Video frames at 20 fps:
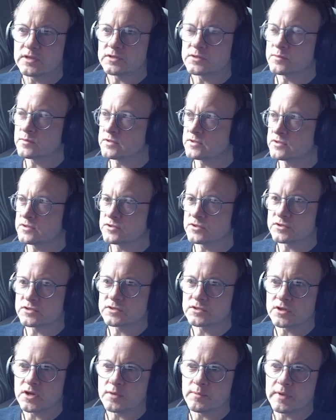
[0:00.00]
so it doesn't just
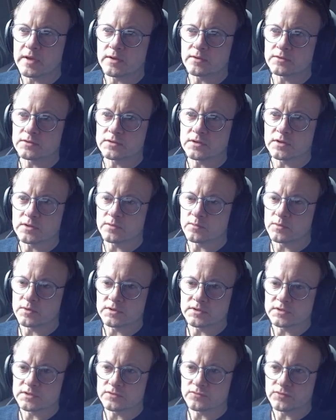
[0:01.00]
time out.
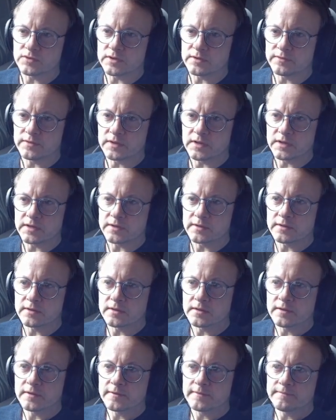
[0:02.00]
Otherwise, it's really fiddly.
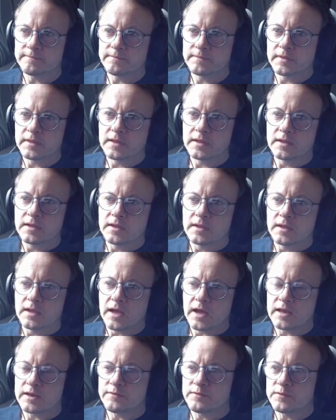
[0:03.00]

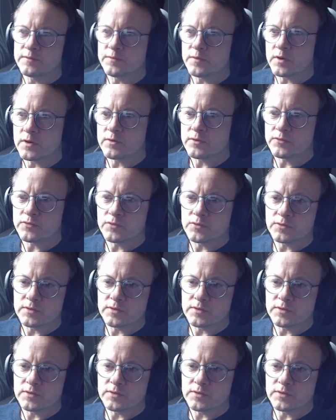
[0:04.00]
And if you follow through